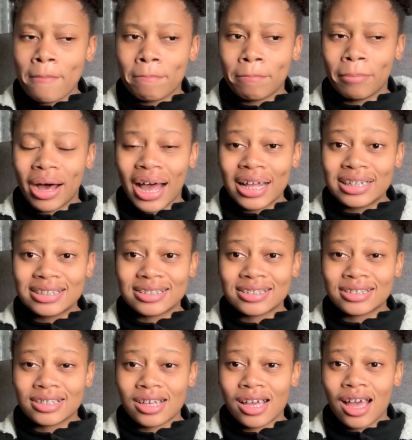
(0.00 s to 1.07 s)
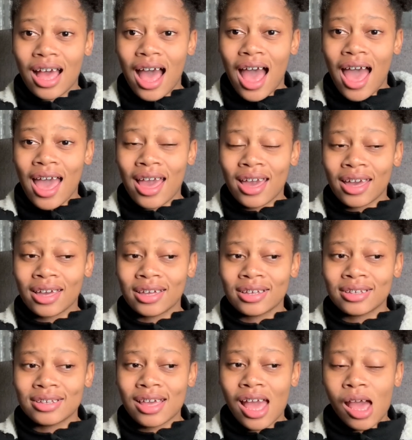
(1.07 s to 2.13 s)
but I
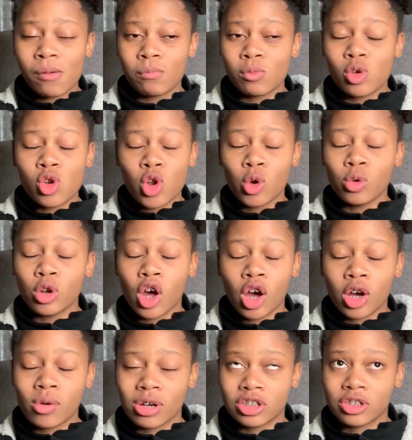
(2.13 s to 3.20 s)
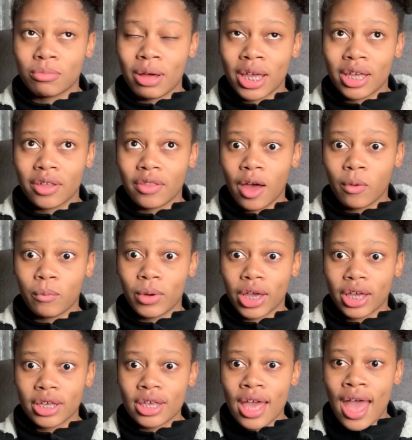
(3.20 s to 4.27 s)
am no longer washing my hair that
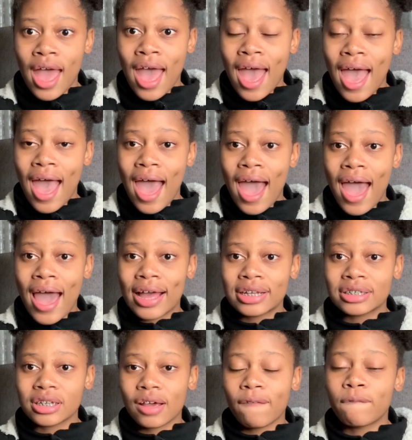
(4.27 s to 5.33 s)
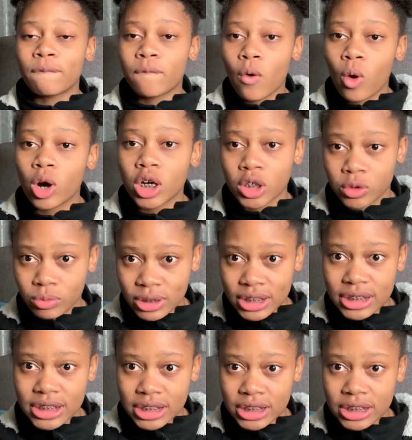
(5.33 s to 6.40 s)
way, and for a
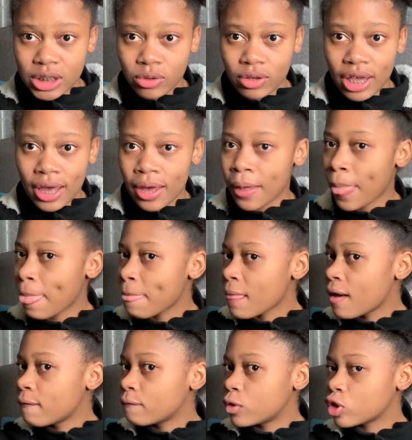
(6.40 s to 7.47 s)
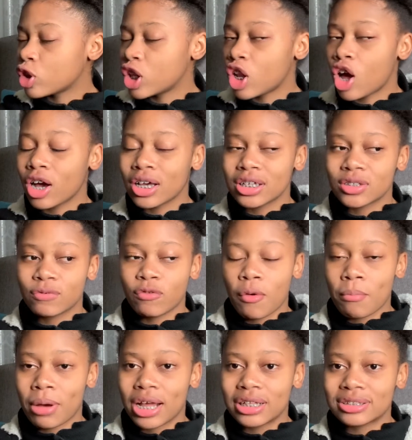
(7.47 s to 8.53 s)
reason. Okay, for the longest 4
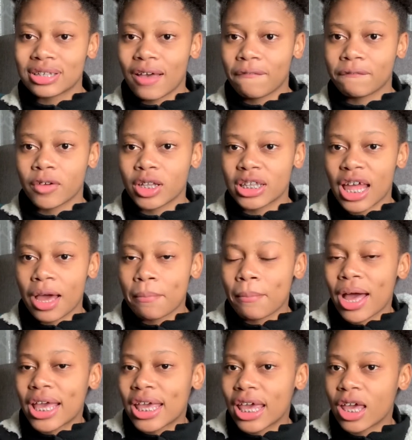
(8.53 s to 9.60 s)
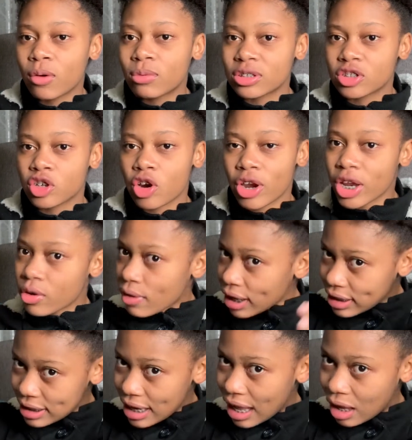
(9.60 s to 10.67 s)
months I felt like my hair wasn't growing. Right
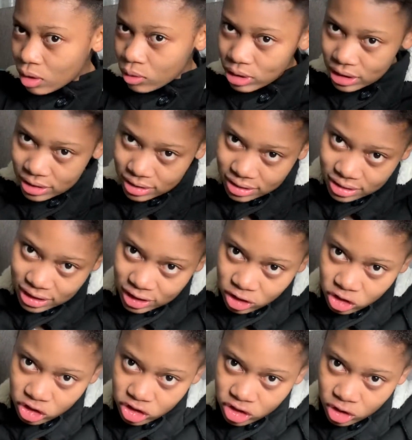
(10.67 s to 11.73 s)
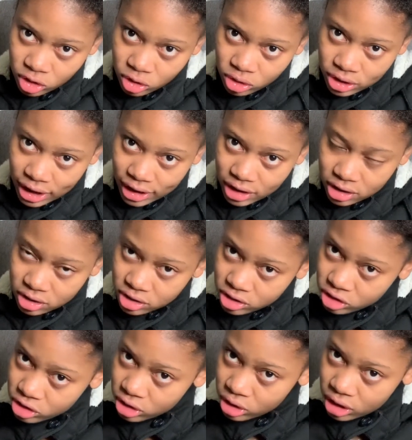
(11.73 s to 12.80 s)
now it's still like,
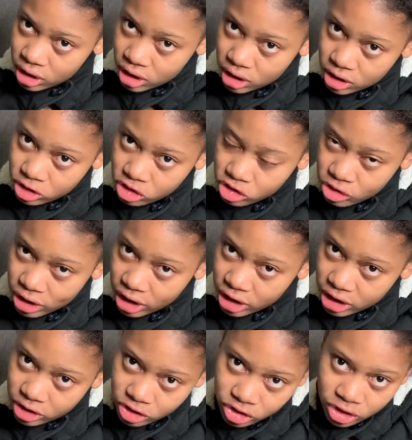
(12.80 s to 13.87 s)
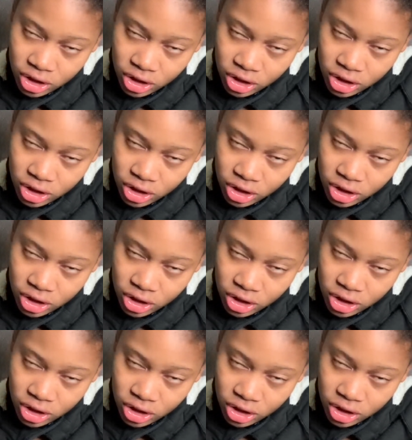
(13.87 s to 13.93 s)
look, it's shrinkage.